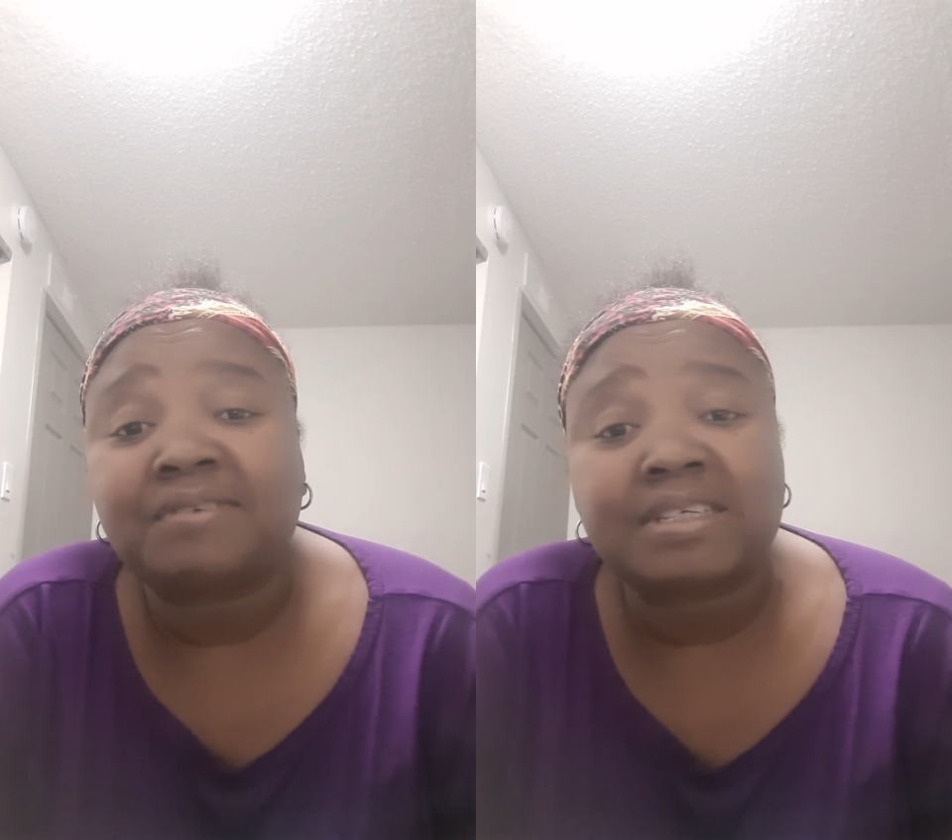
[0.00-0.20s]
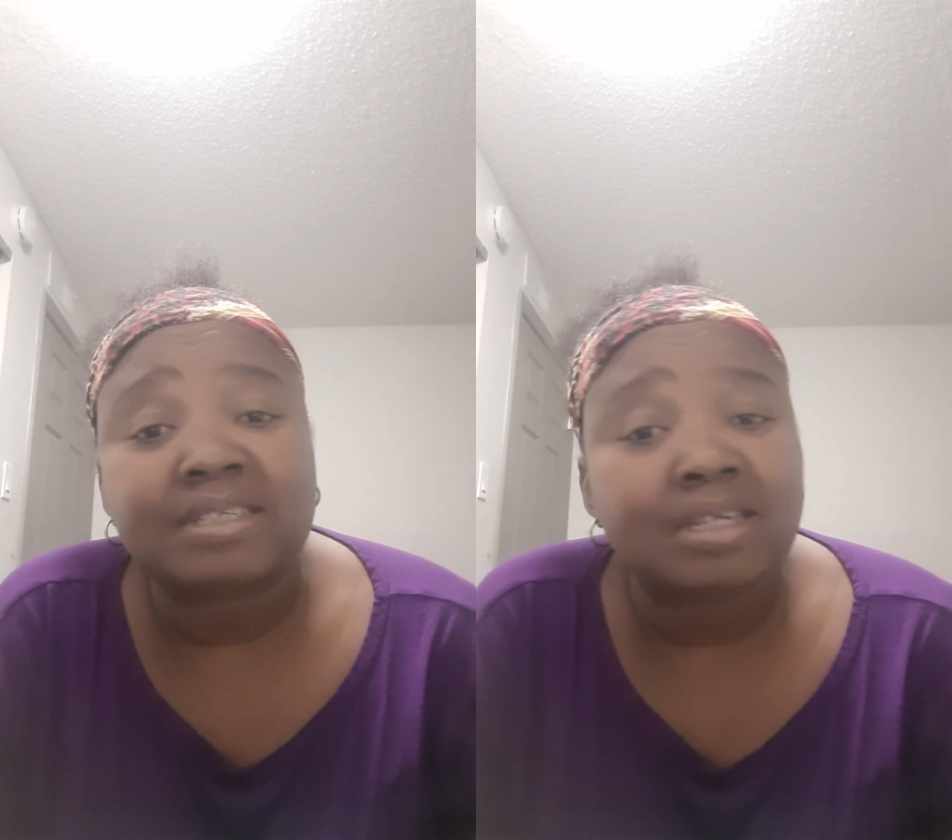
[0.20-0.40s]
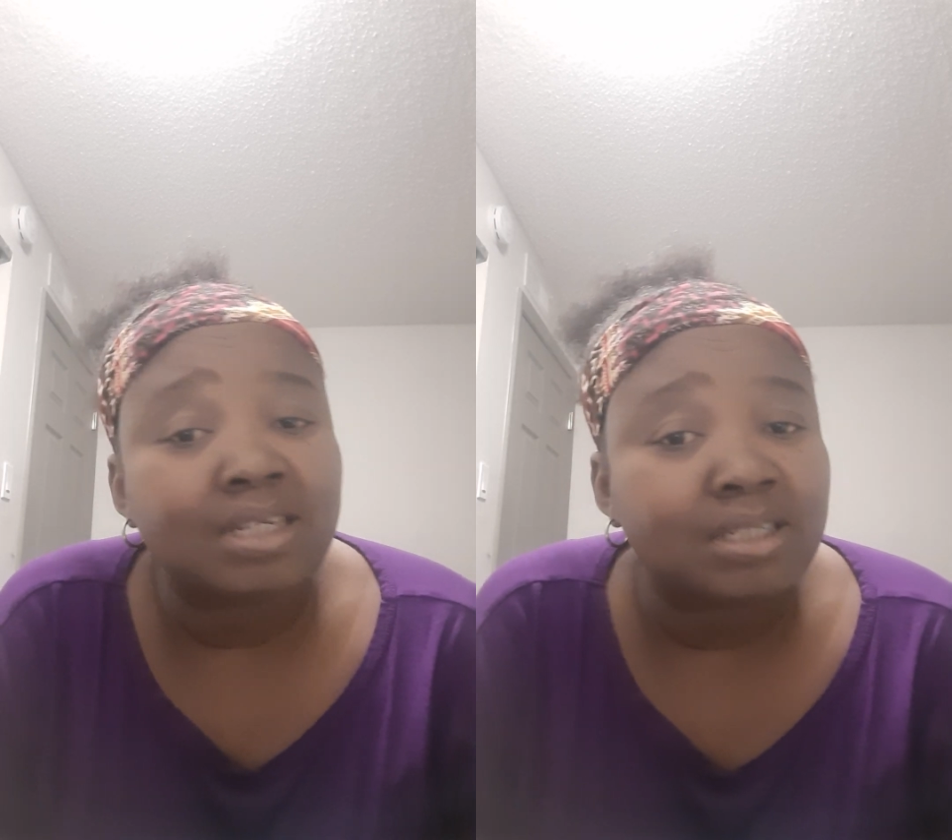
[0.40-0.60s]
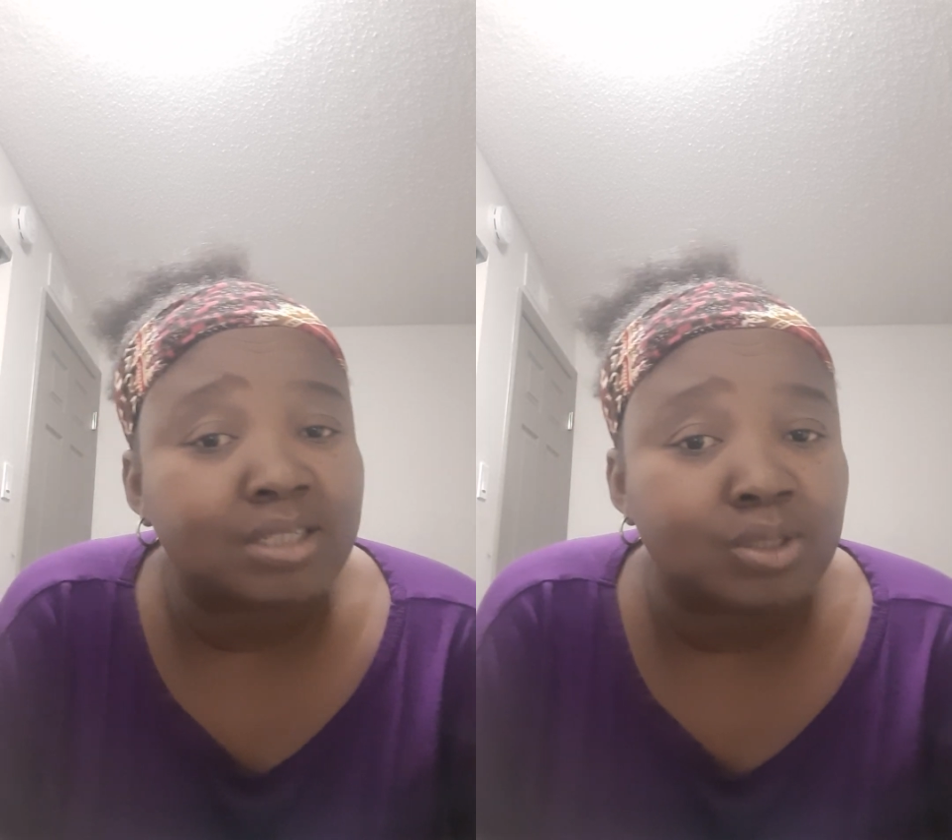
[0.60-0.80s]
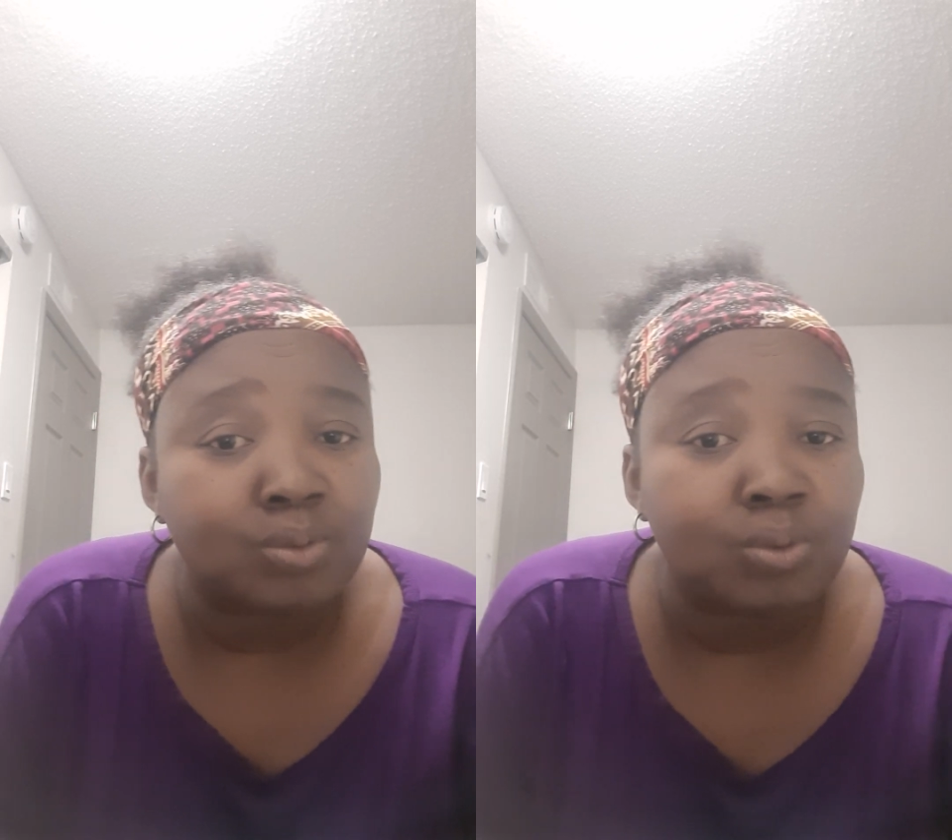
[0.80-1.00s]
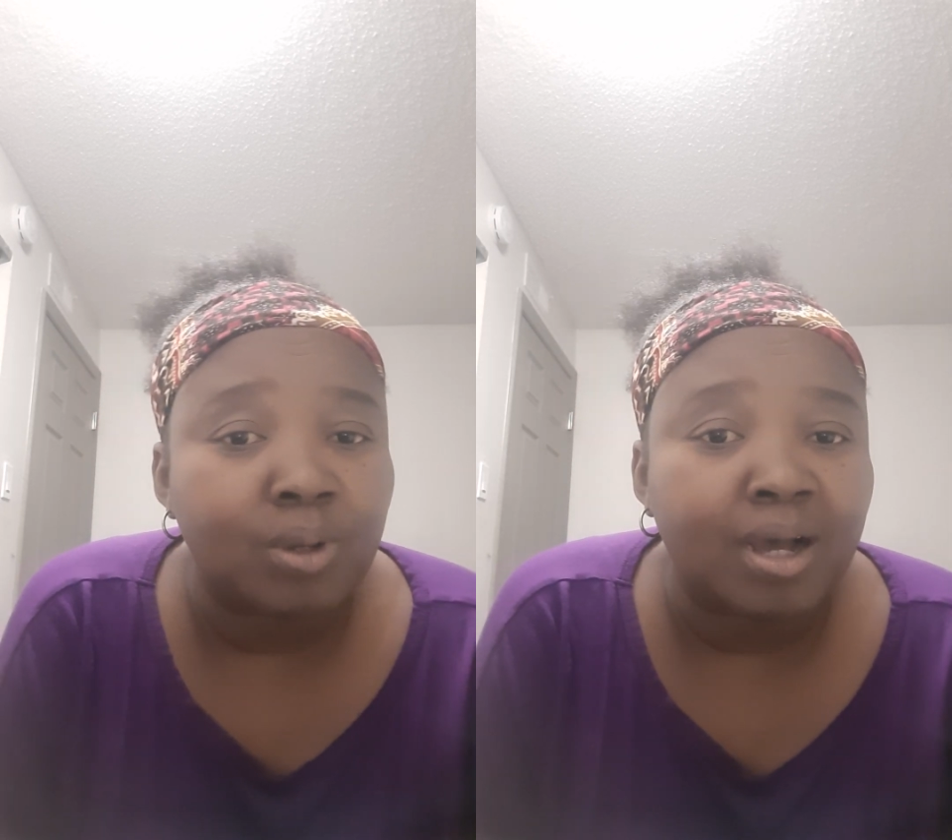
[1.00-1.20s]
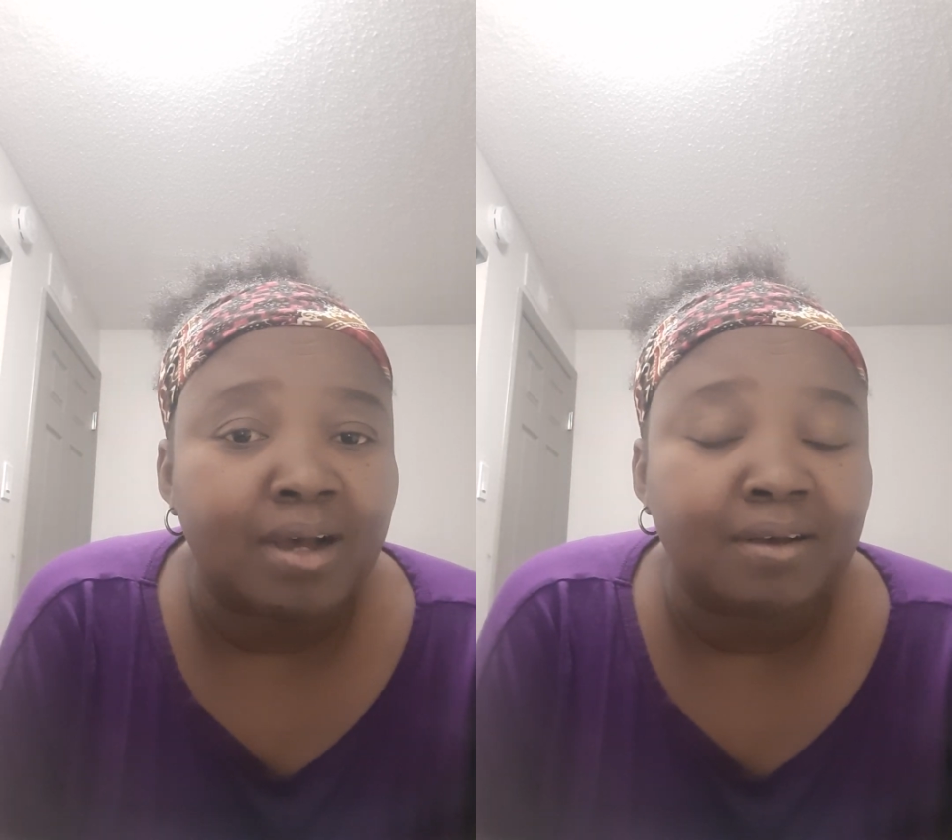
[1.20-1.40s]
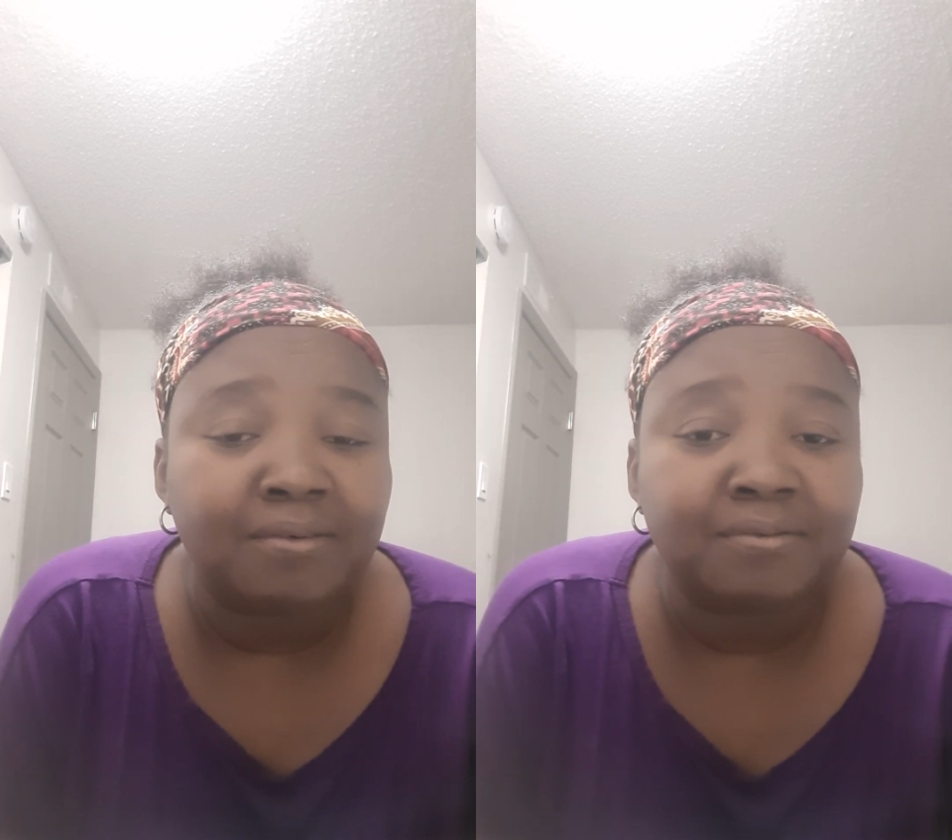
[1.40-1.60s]
facility will
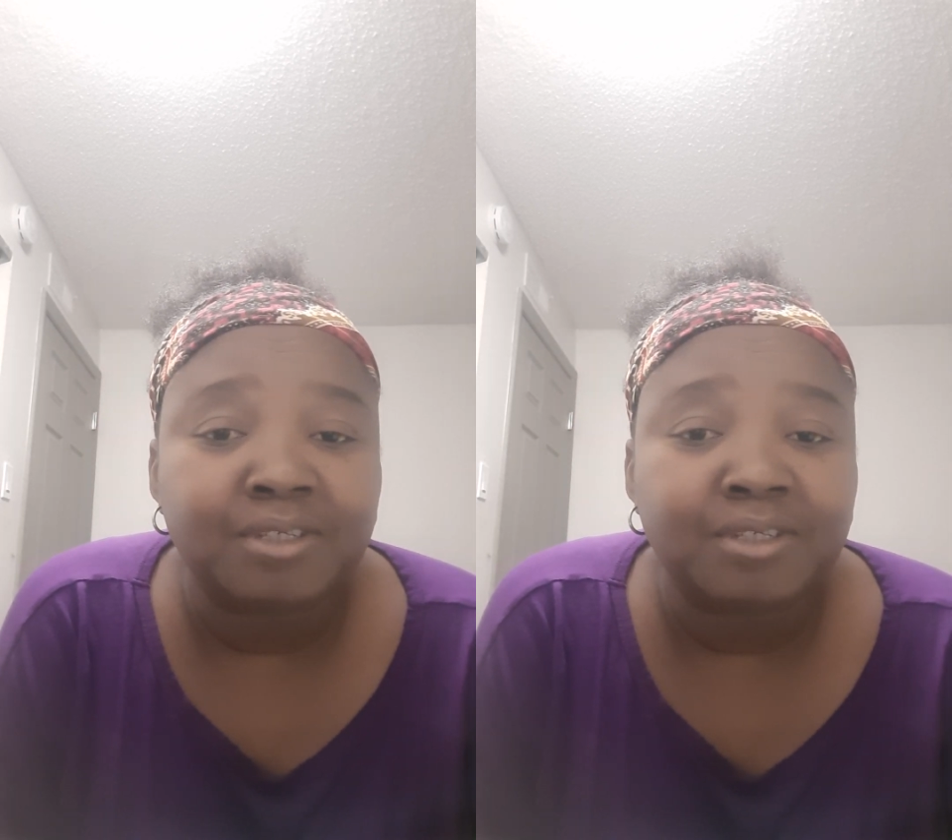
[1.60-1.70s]
have